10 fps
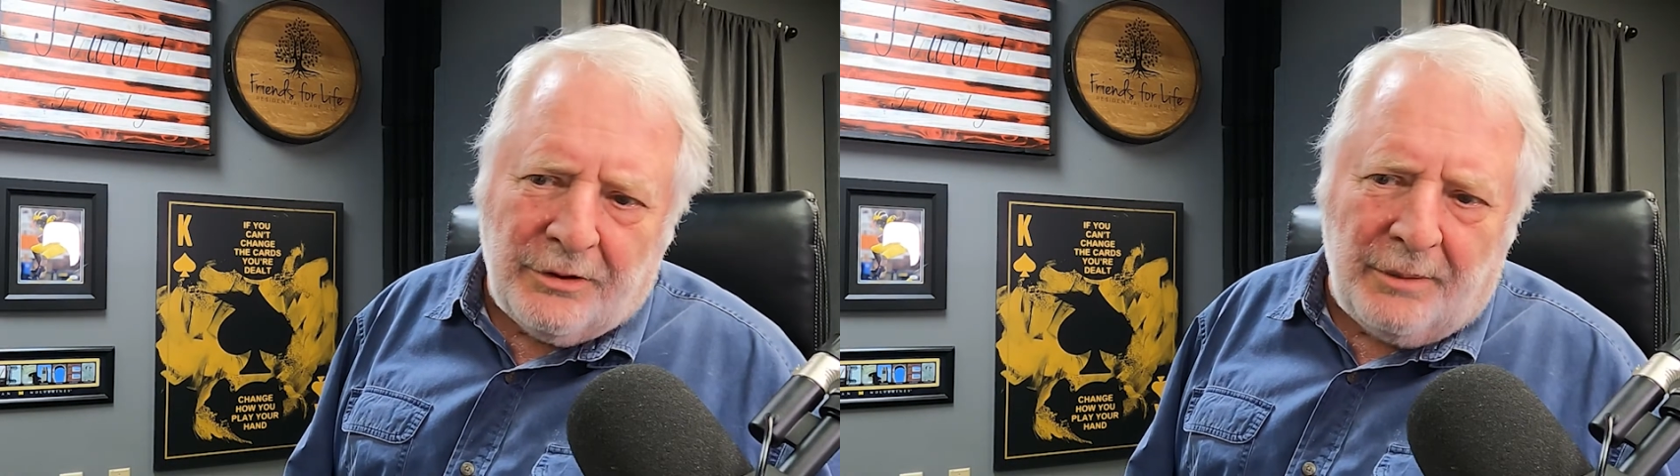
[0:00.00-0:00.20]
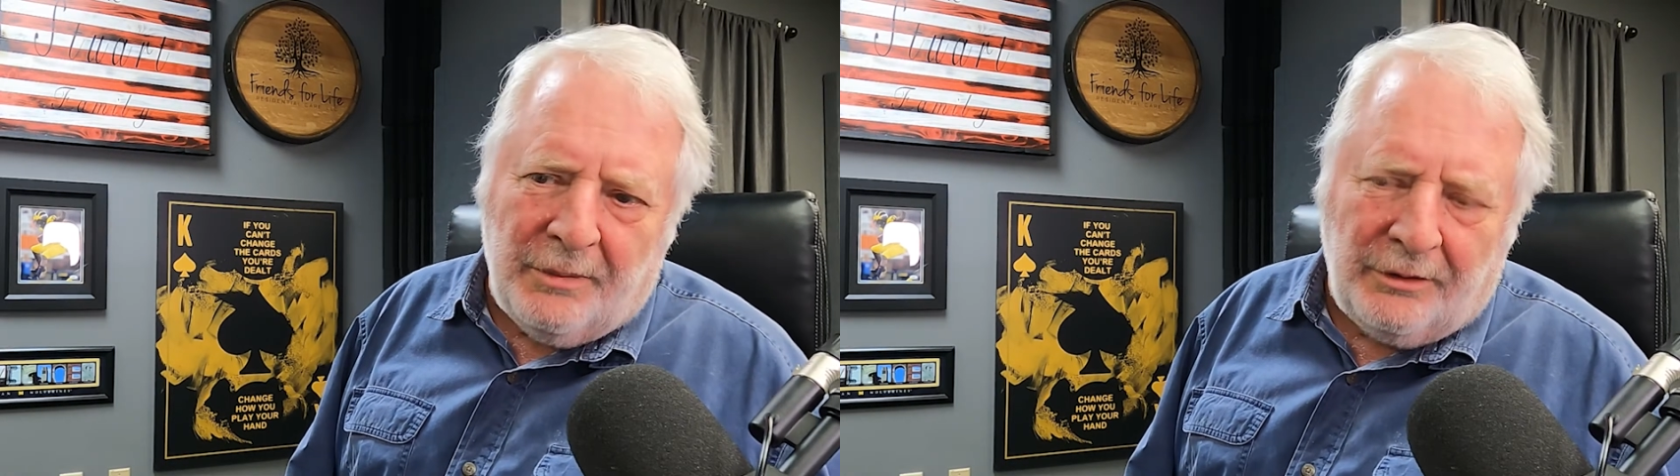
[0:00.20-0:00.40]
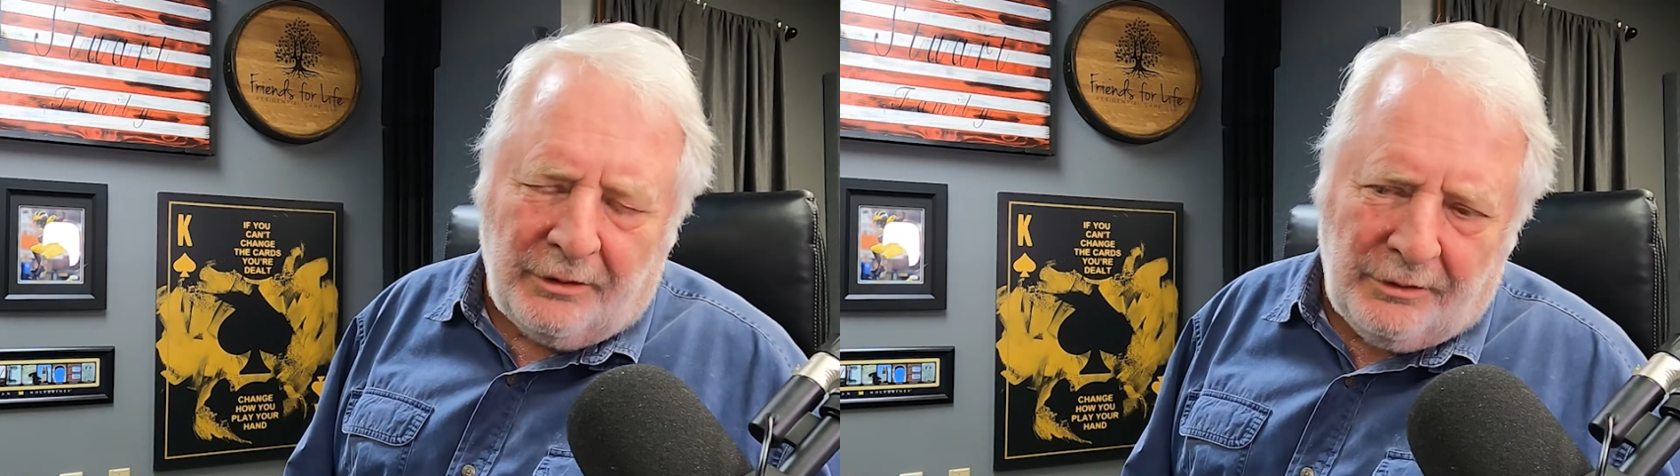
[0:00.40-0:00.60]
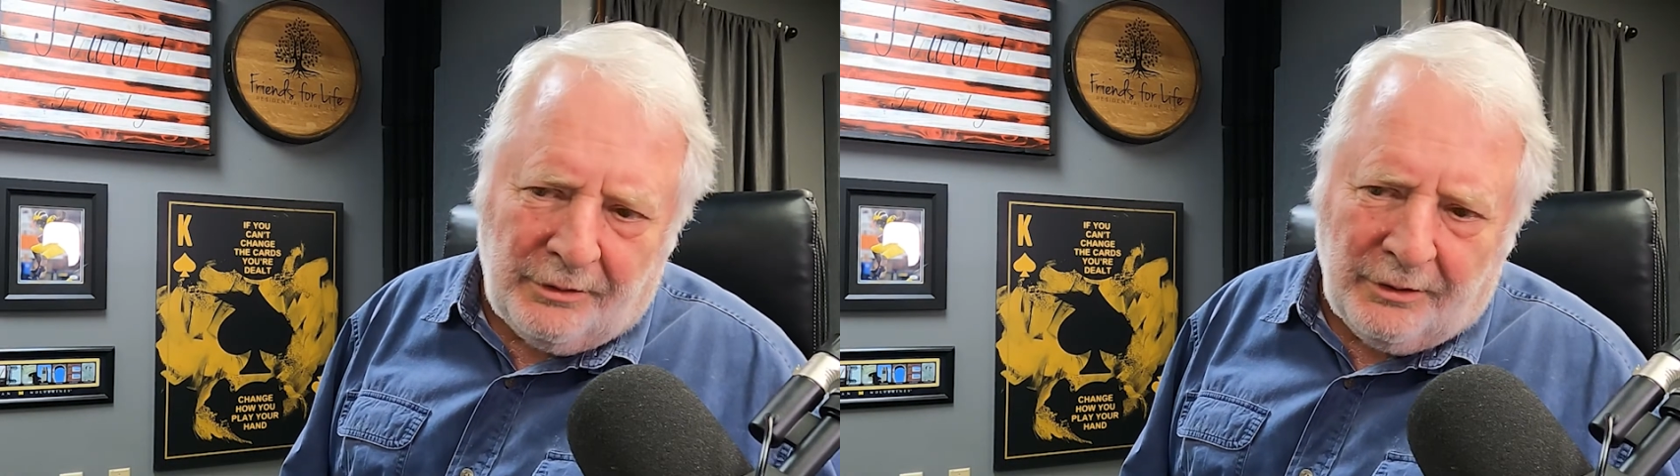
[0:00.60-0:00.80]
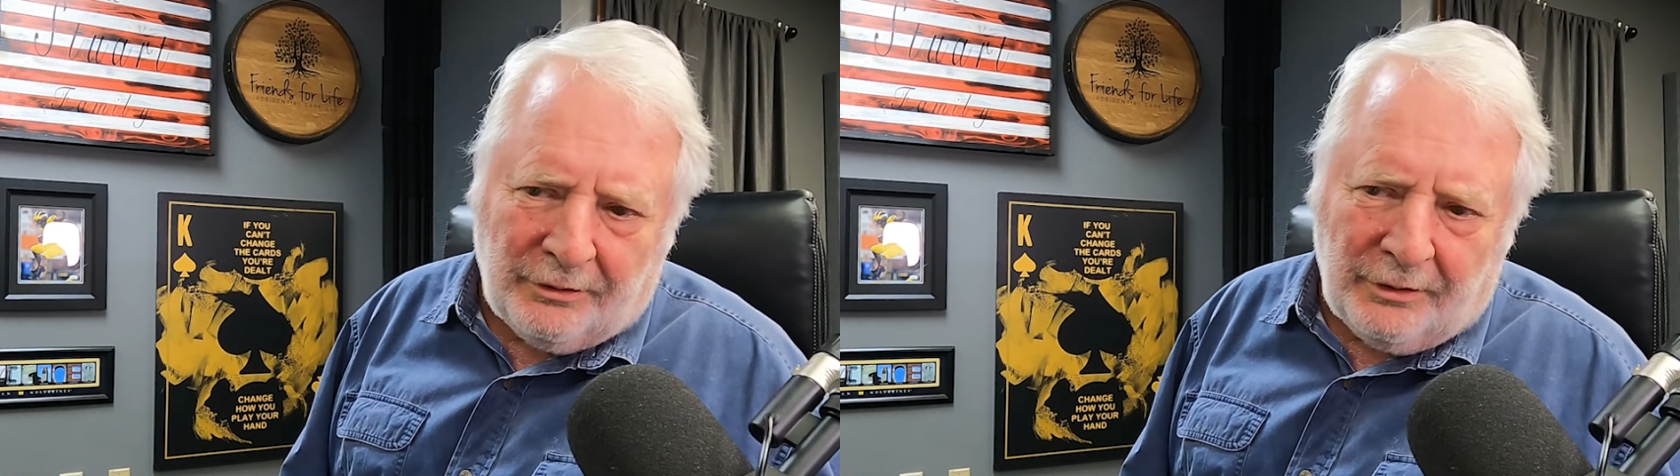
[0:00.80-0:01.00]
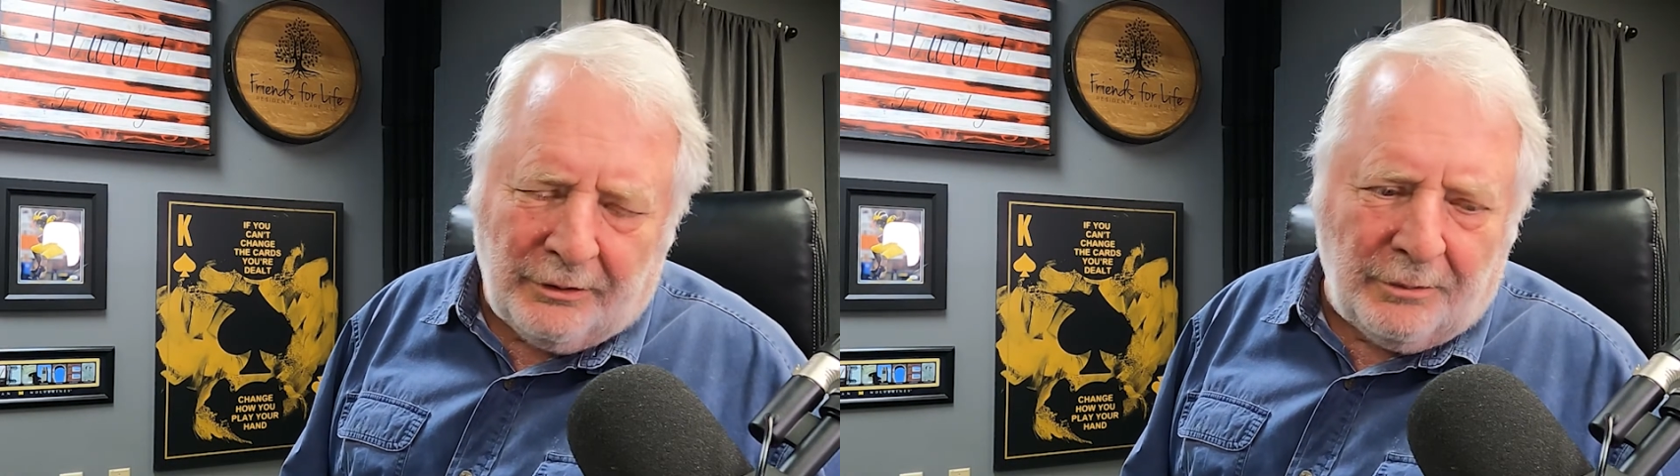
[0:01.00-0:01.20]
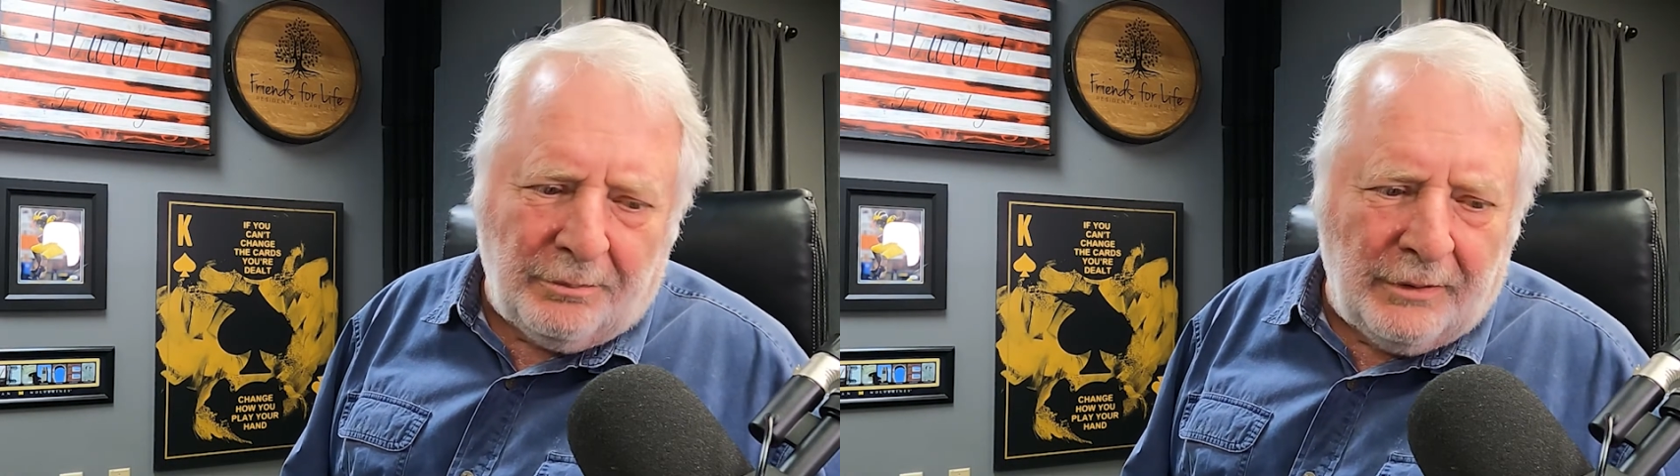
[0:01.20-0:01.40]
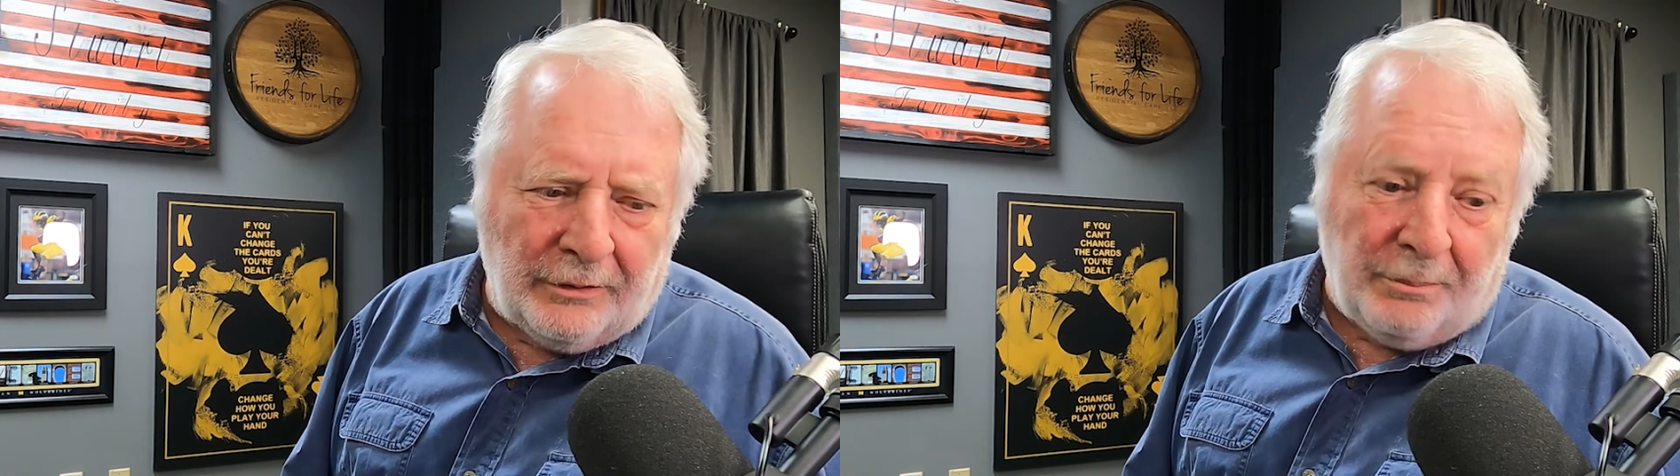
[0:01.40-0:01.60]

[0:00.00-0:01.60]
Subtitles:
I mean, you can see it's a